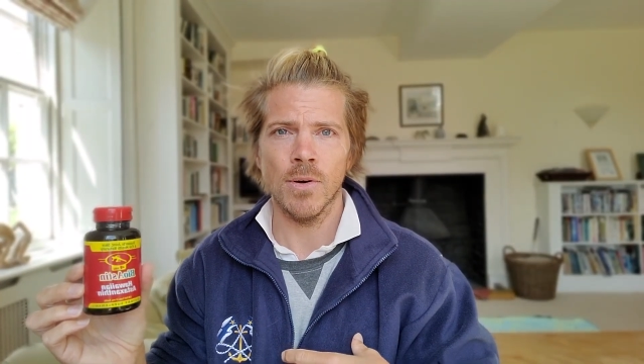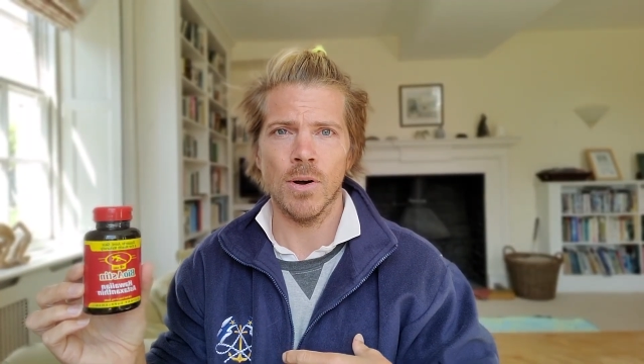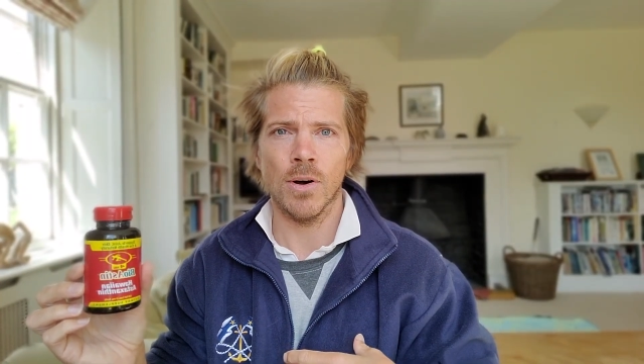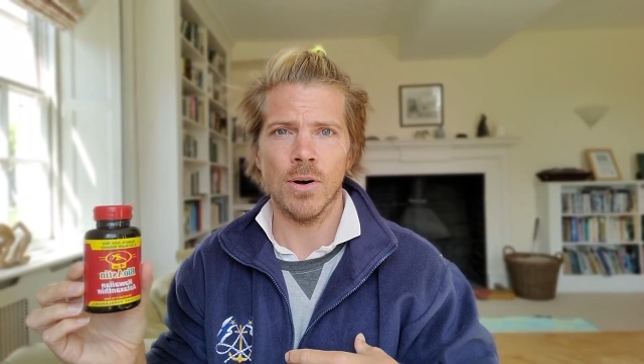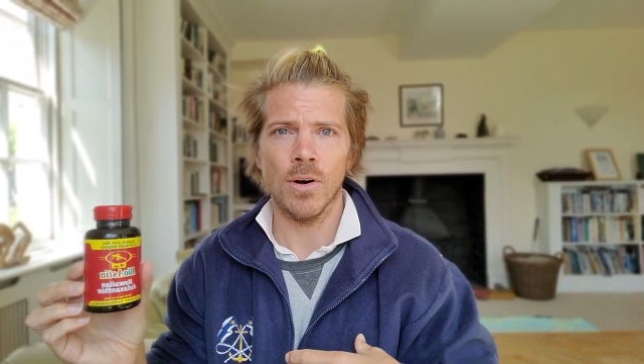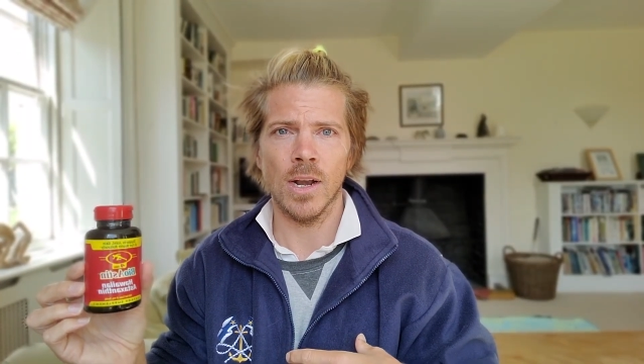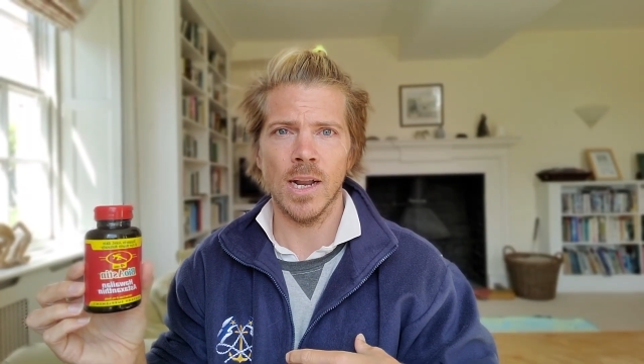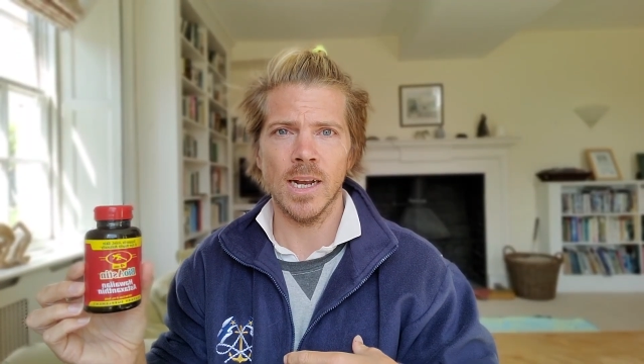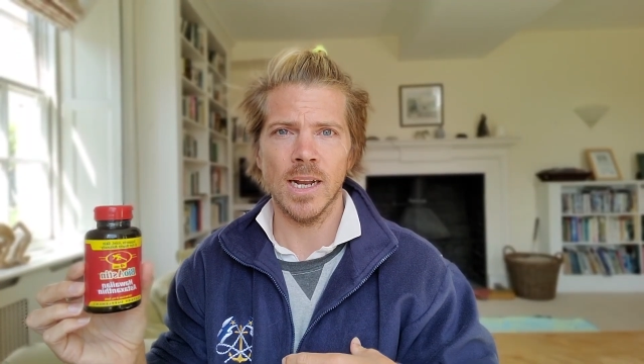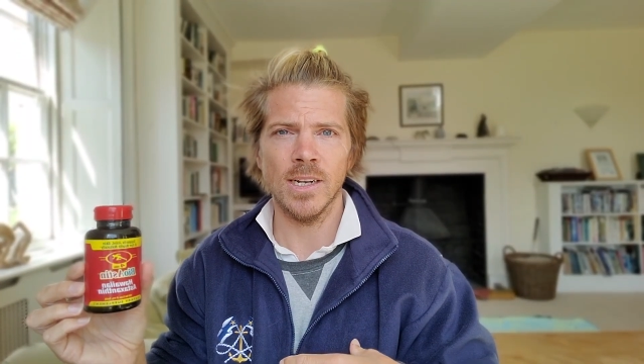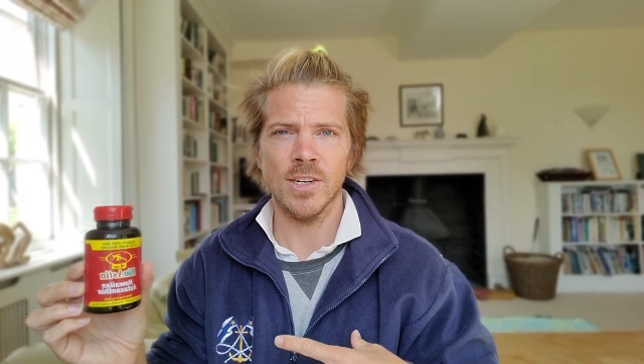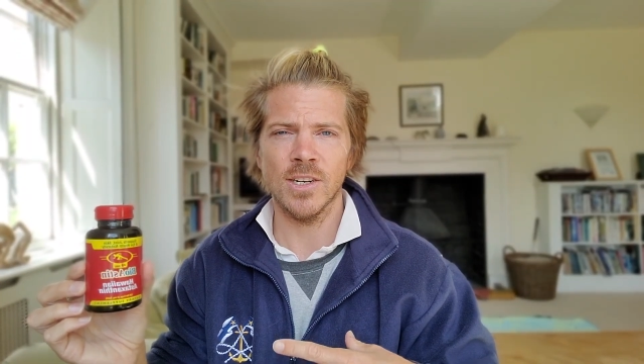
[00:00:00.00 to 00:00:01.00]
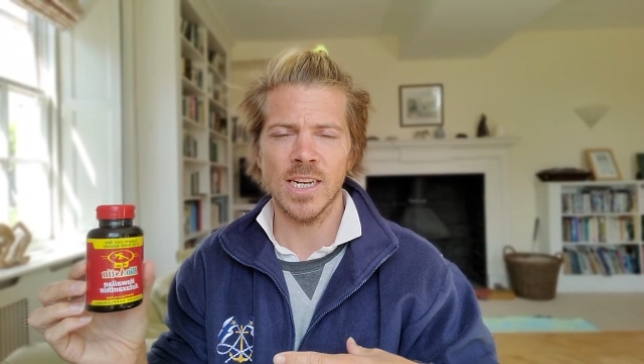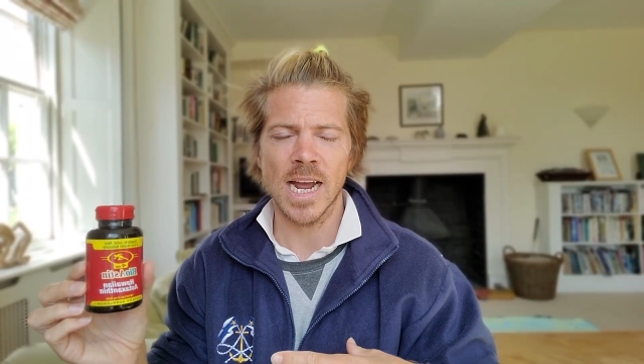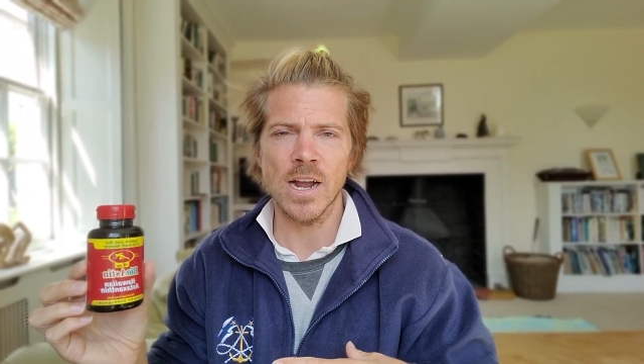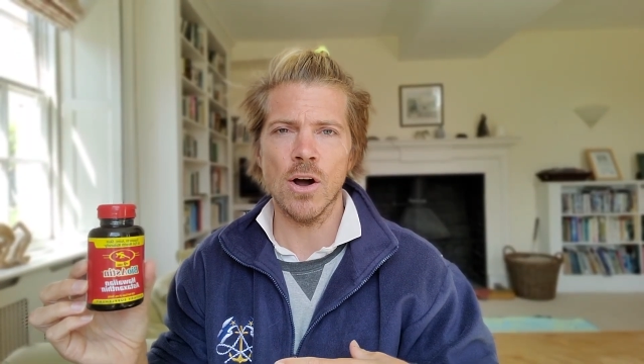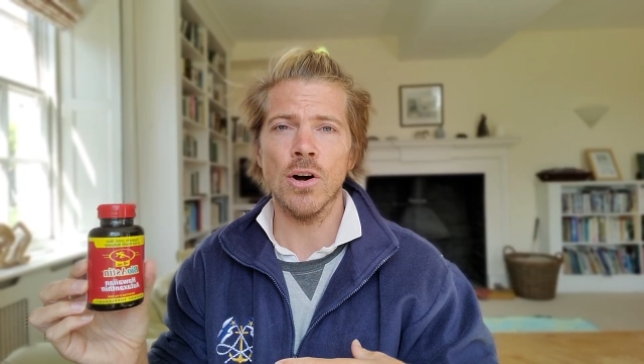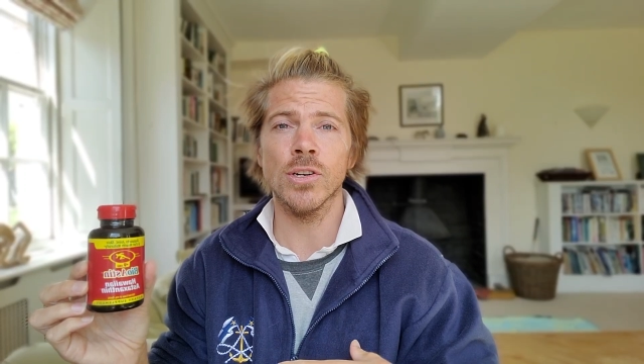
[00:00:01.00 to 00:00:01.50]
or let's just
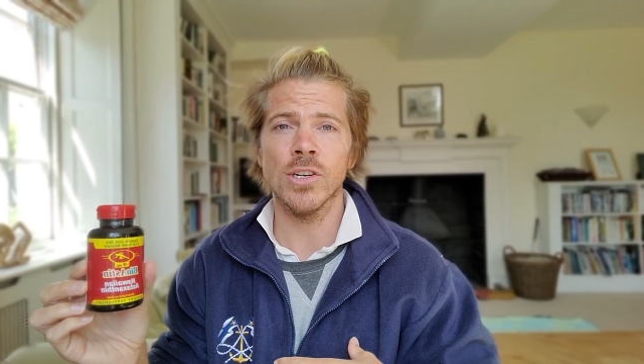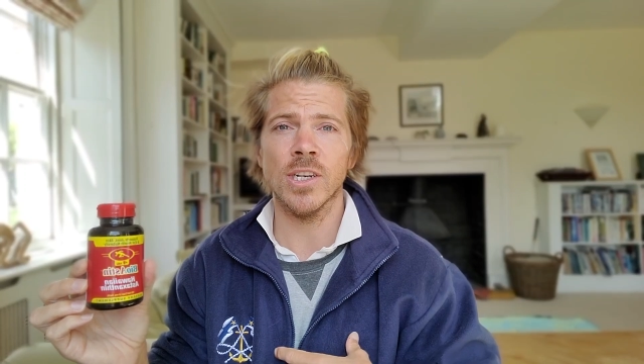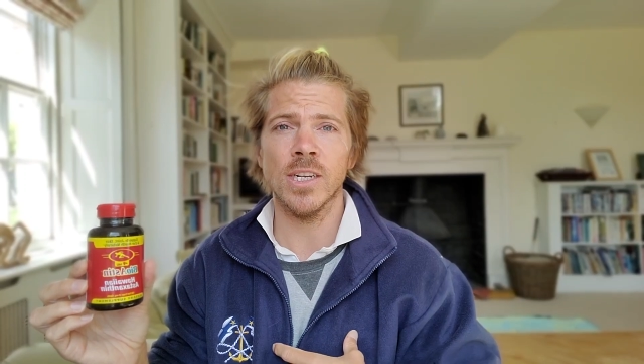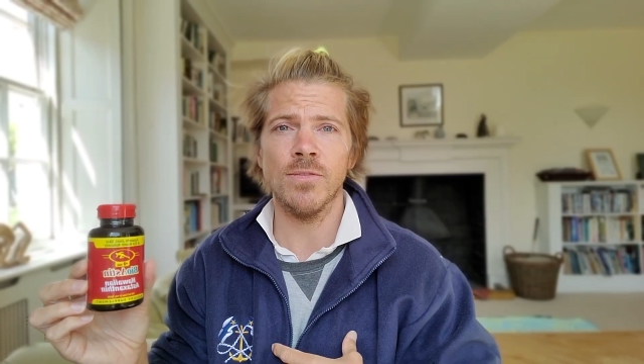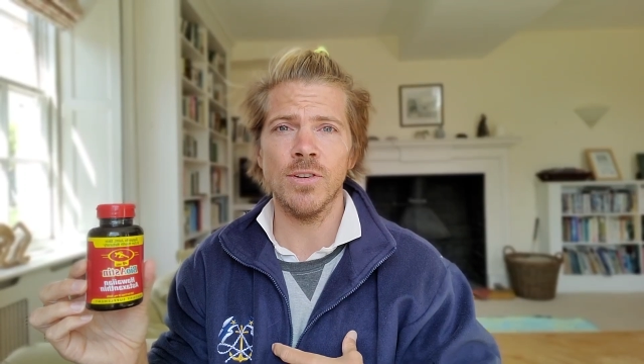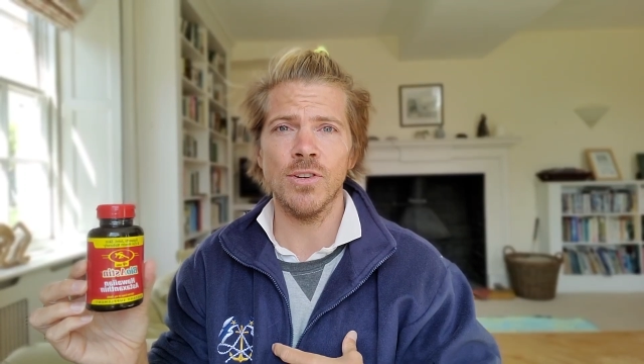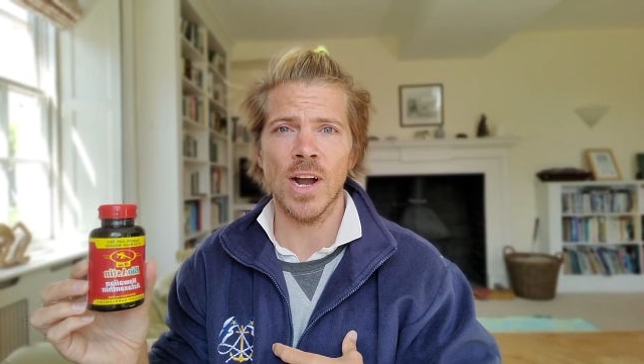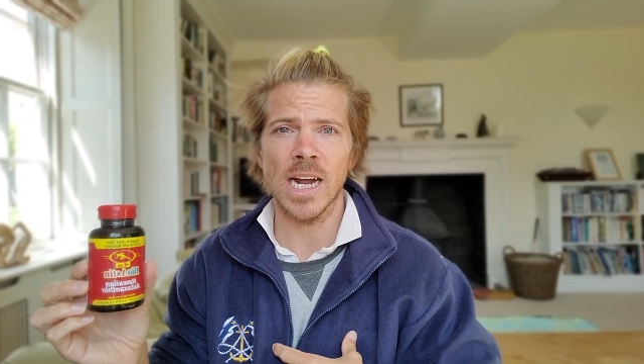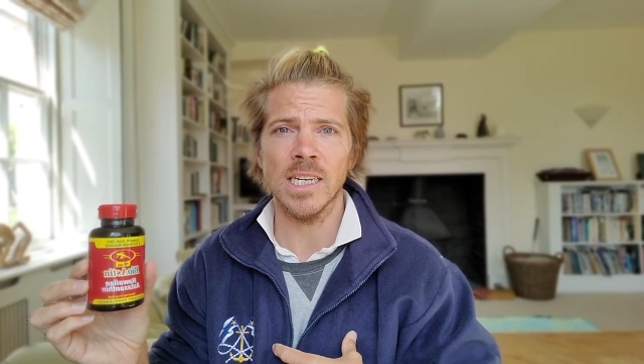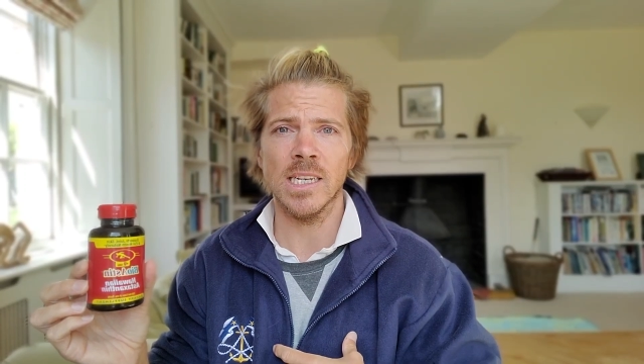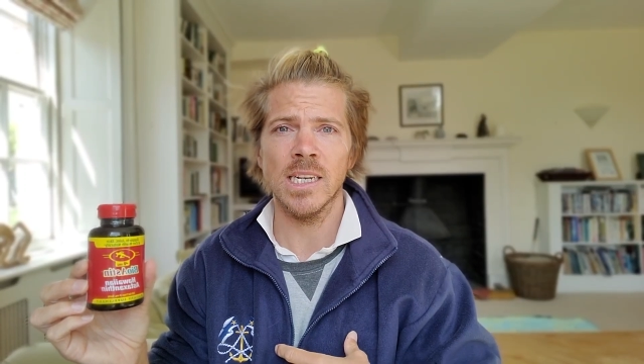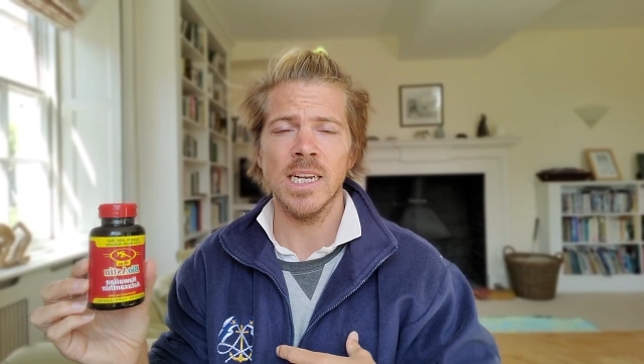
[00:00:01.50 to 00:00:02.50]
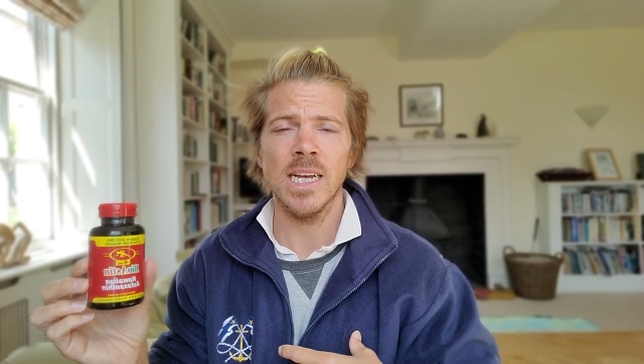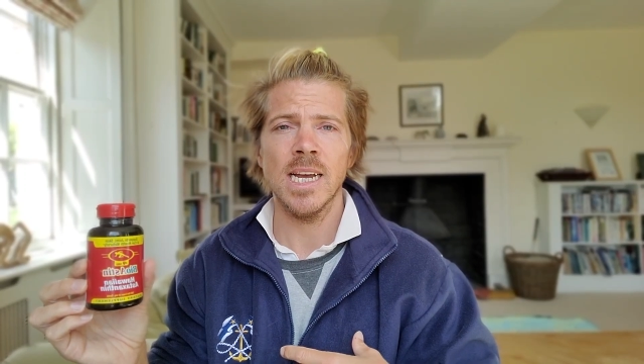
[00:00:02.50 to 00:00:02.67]
say oxidative stress,